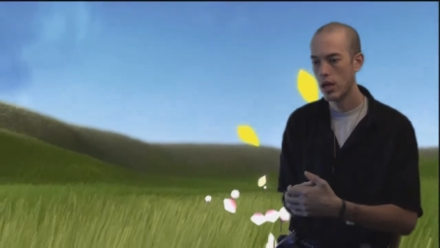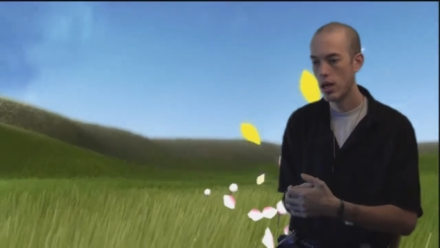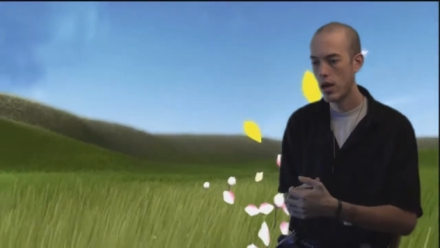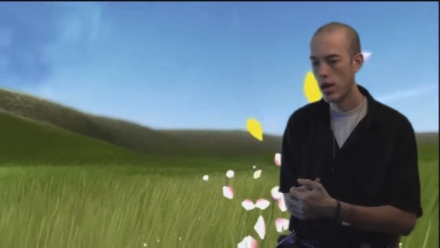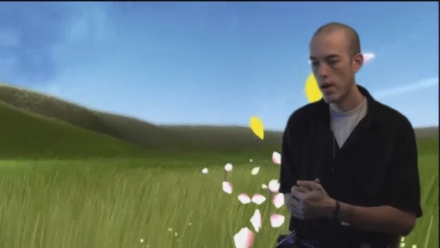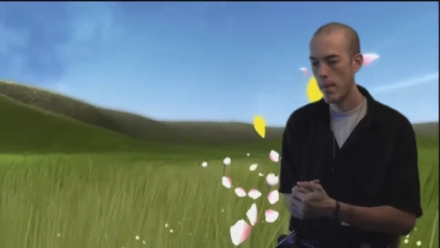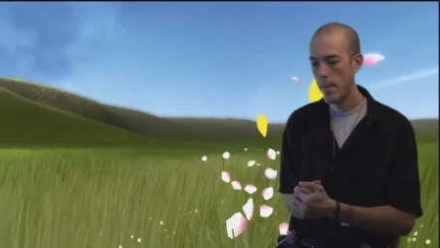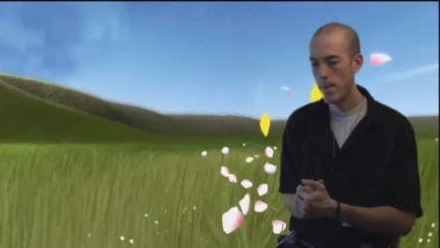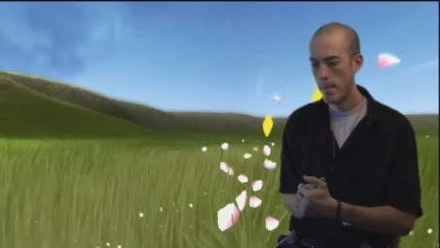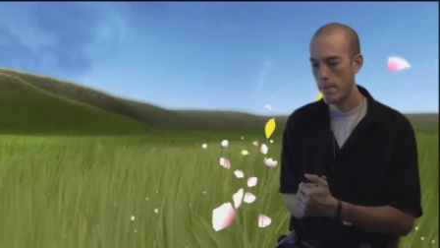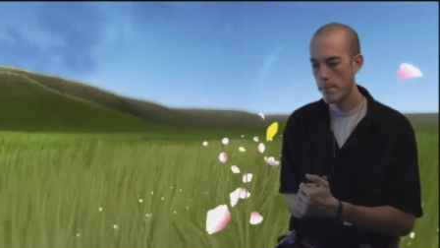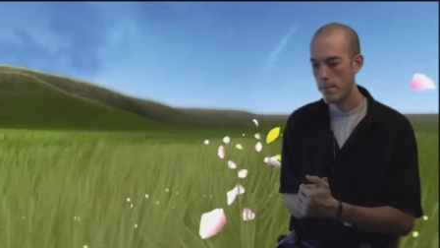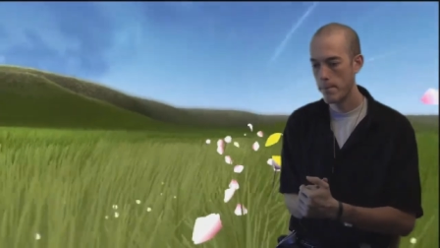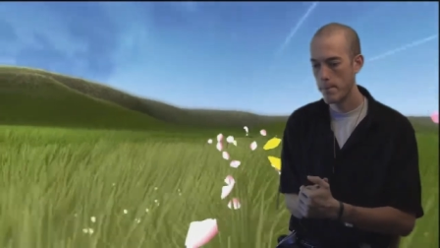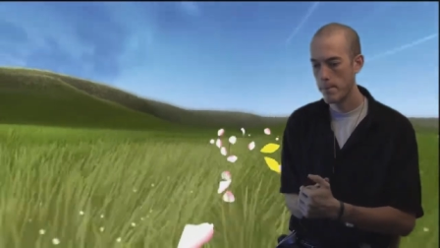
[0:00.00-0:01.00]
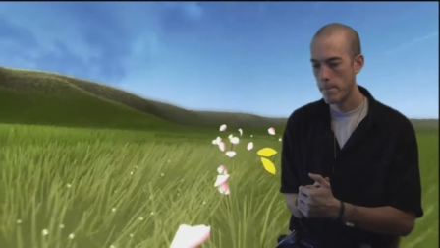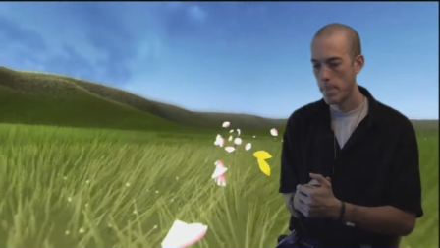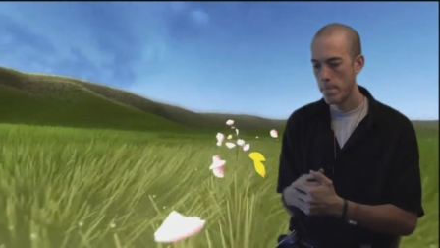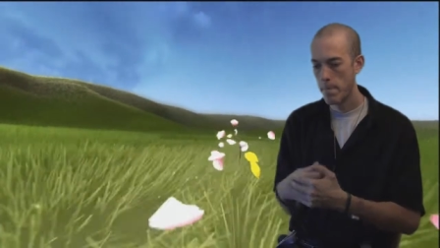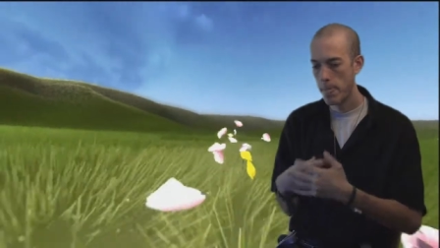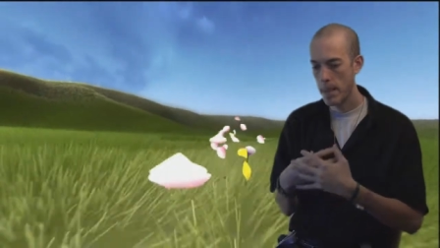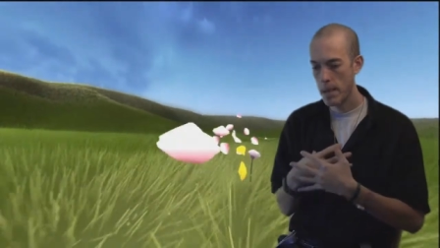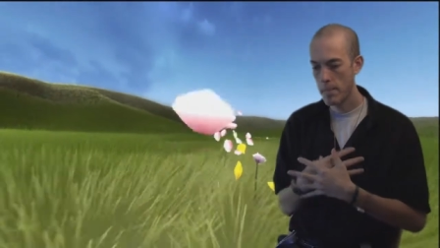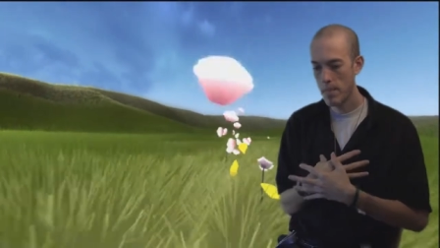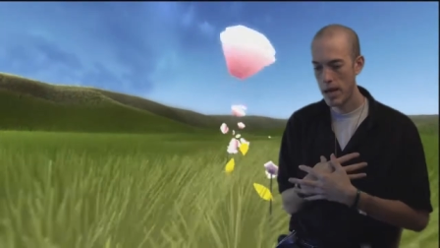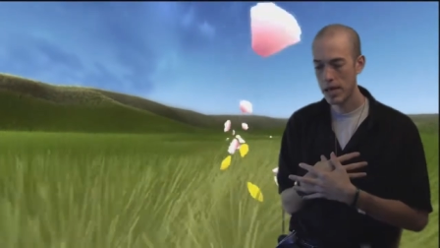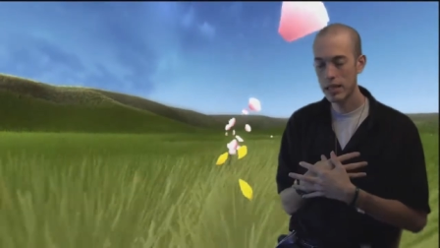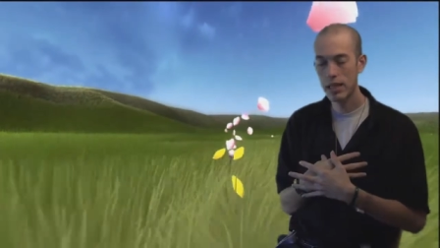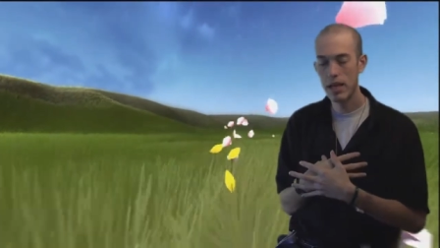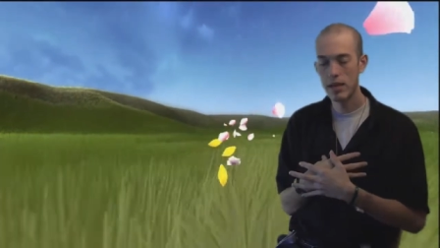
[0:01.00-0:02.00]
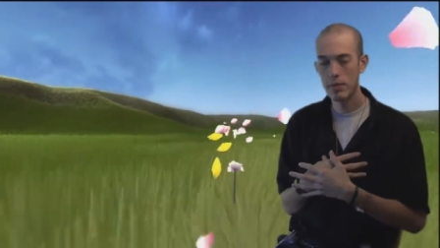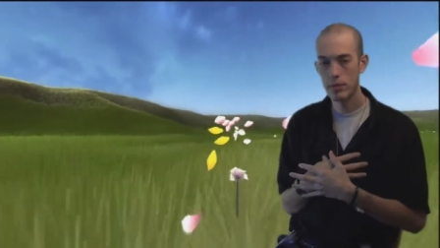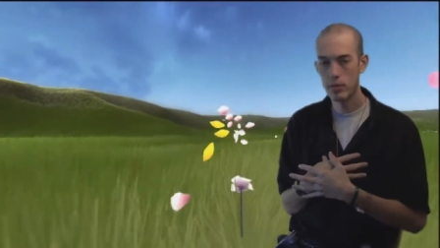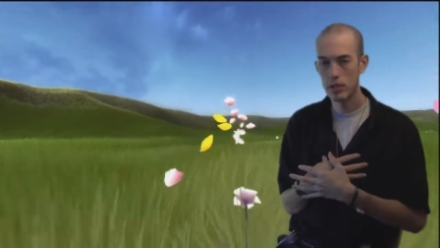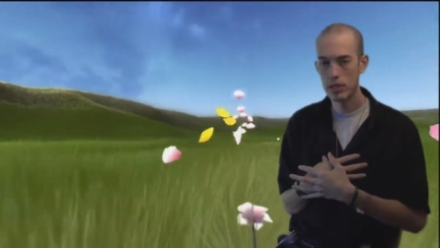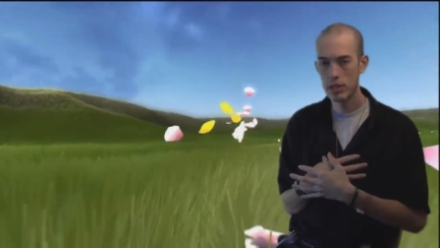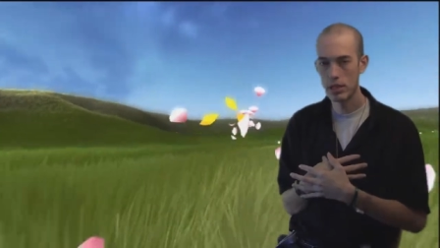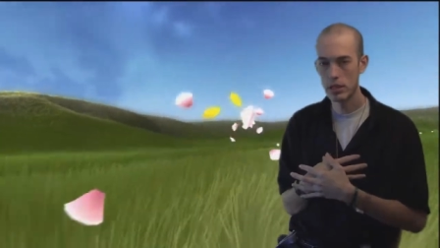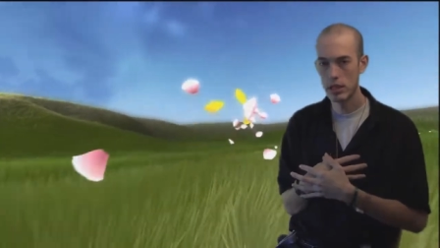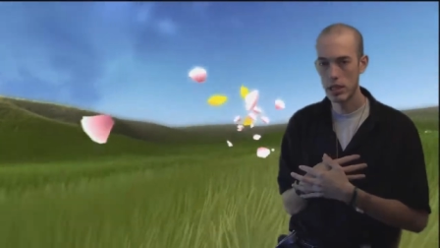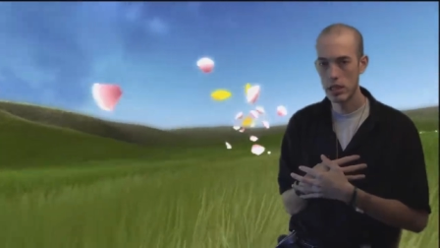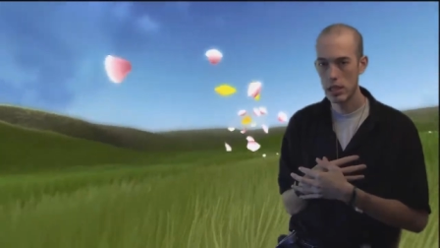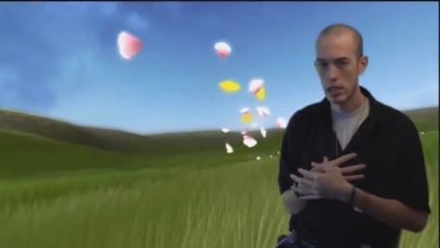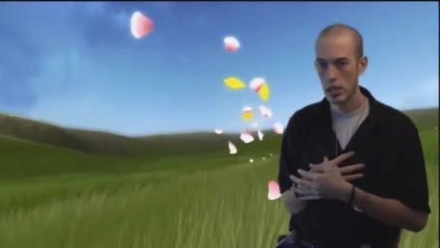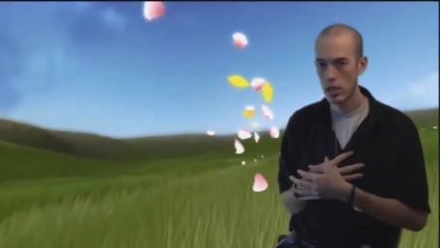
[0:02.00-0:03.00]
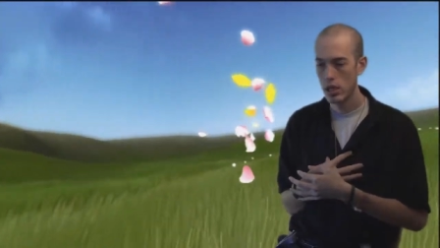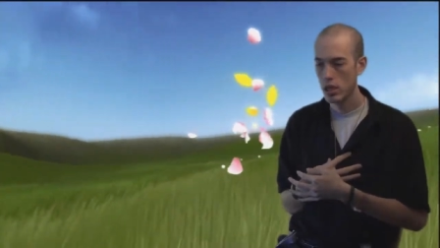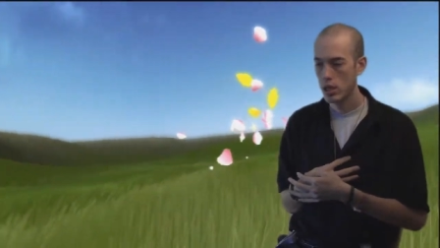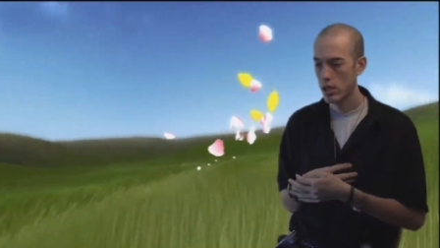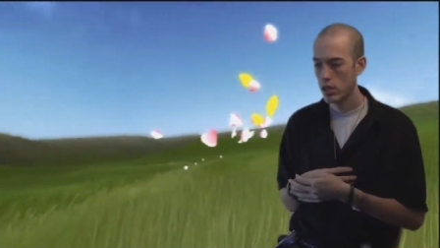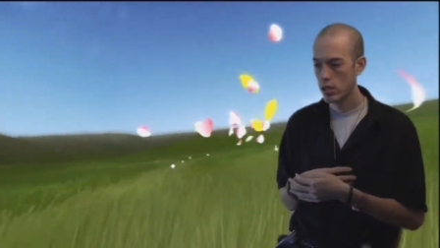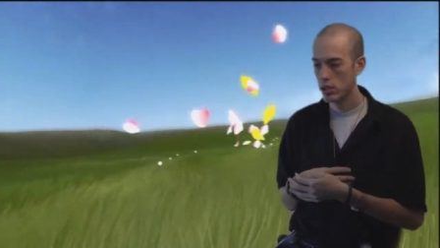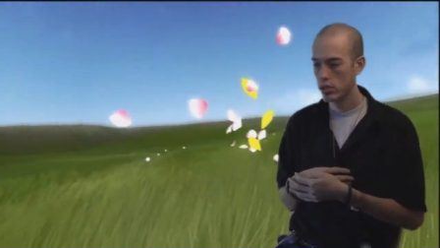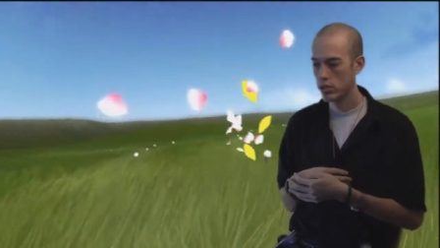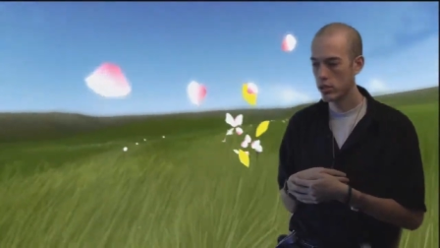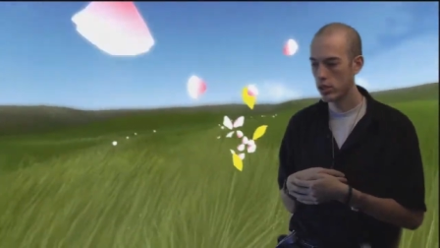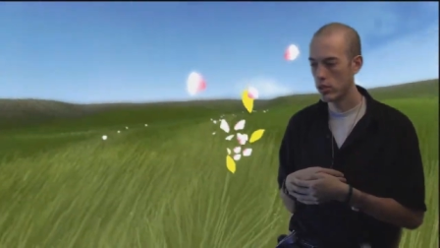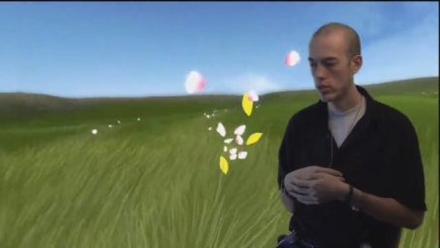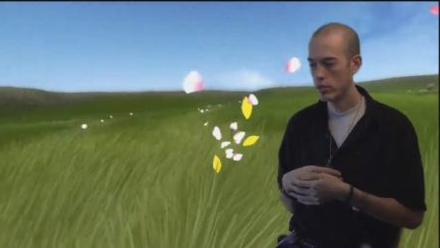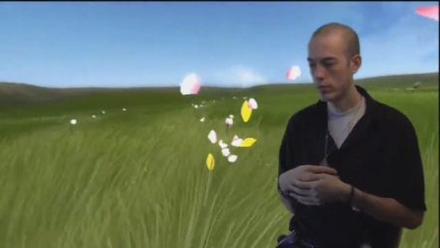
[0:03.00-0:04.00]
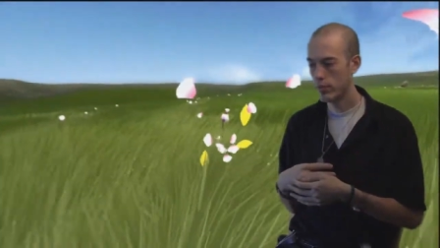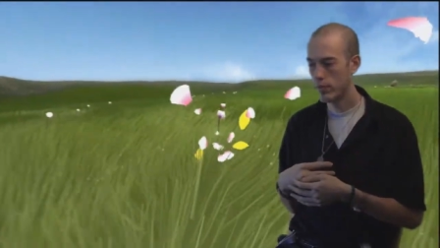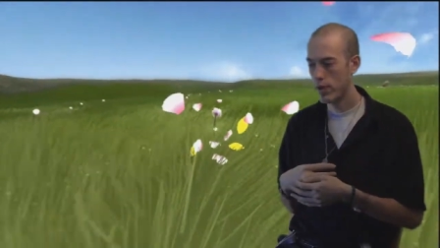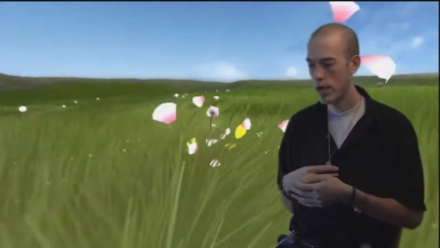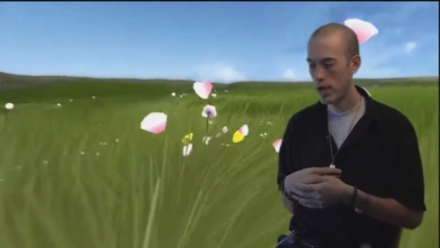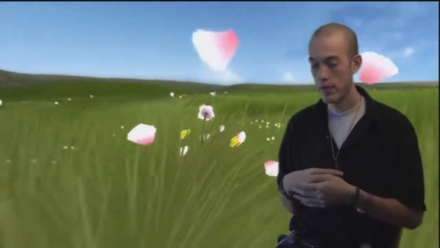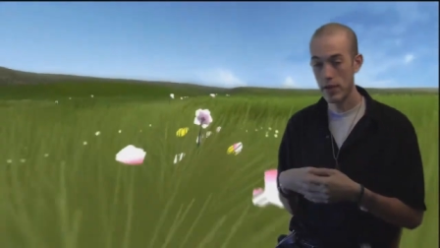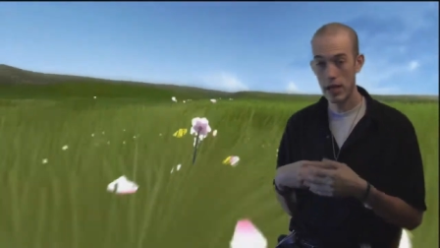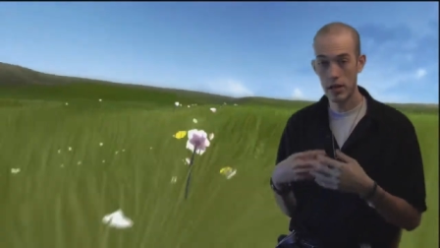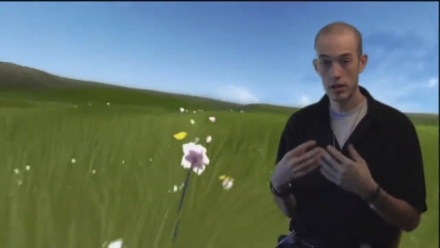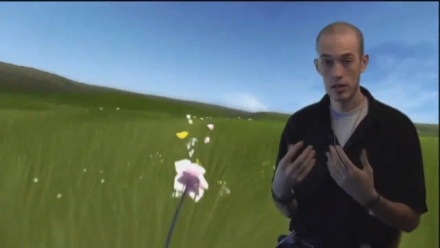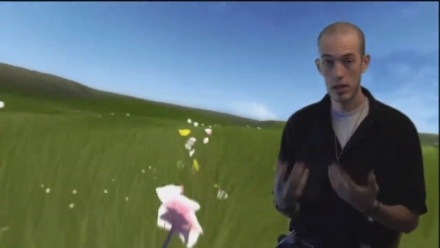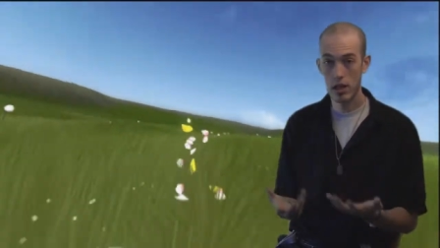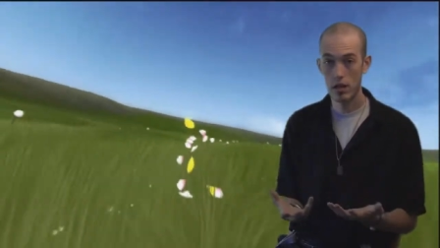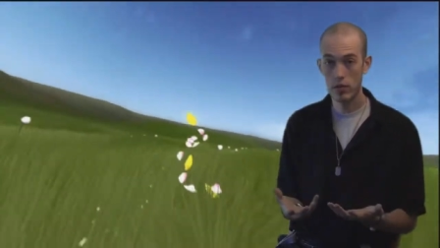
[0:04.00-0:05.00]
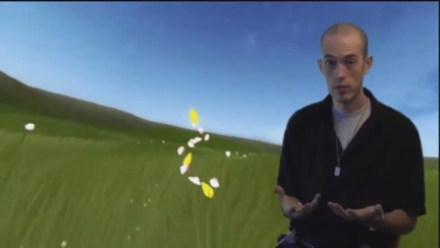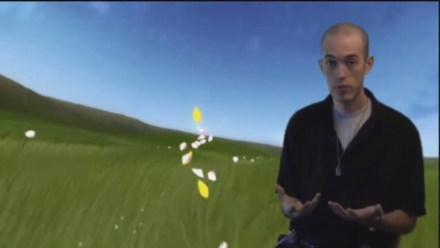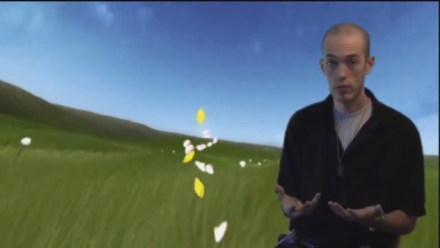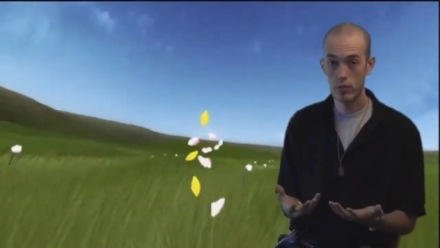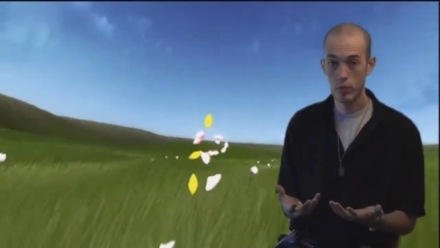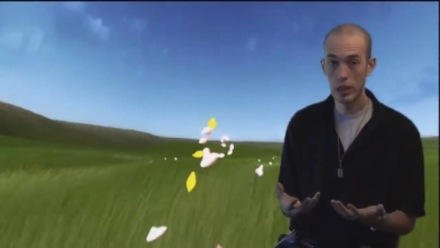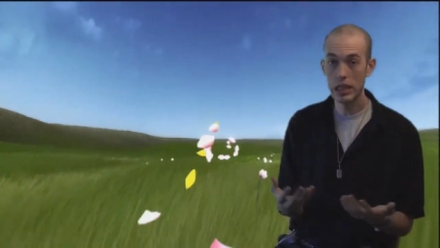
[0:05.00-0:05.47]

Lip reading: In my life recently, I've had a lot of